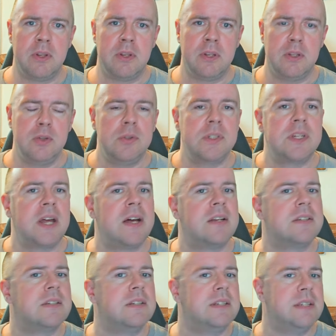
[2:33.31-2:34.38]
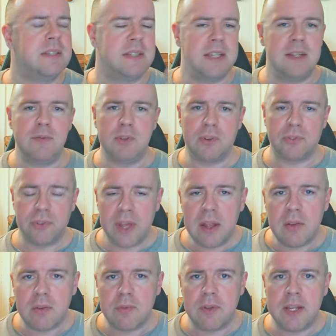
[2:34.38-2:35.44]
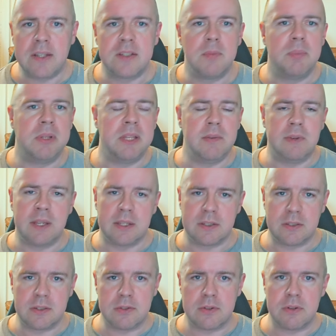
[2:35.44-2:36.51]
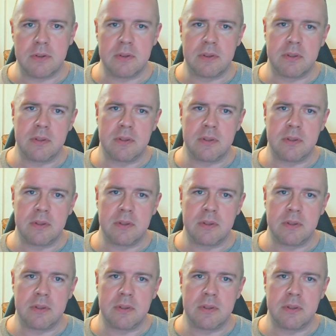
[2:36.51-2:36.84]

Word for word: you start to deceive yourself into believing it's the truth.